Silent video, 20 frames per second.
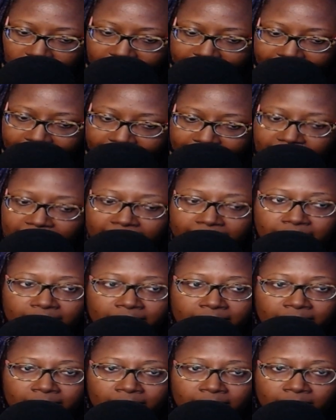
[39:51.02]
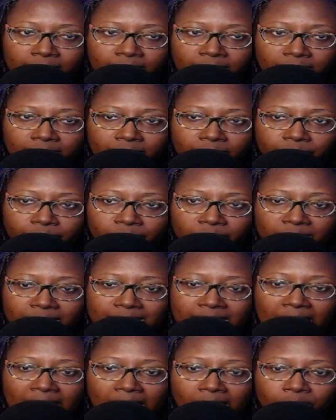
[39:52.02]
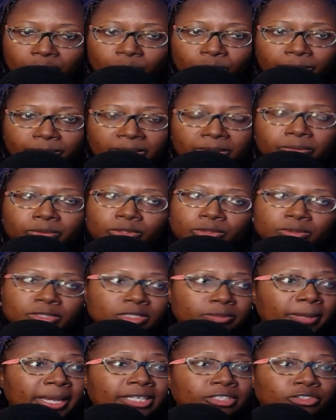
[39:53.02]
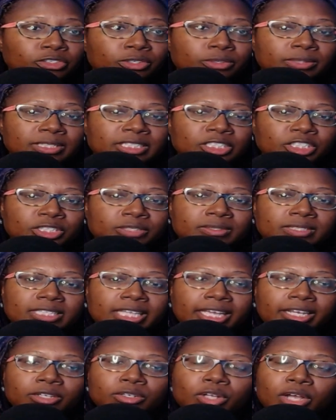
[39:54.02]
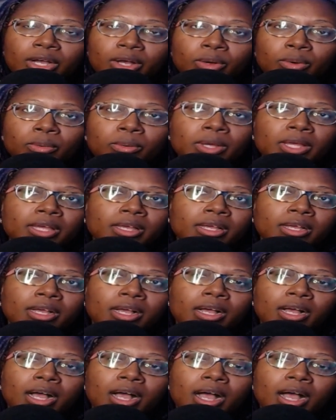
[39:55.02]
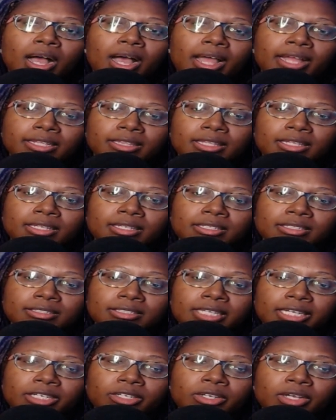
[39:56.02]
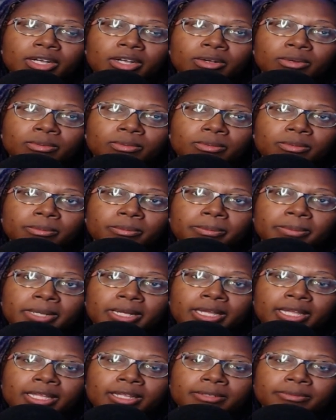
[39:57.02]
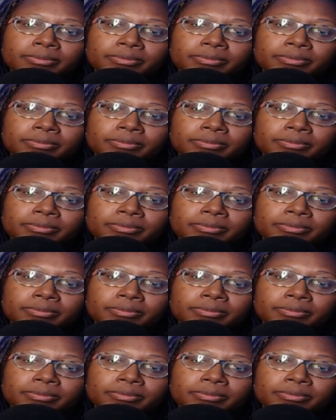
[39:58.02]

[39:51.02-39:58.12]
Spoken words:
is that the is that how you want people to respect you? And she was like, no. He's like, no, but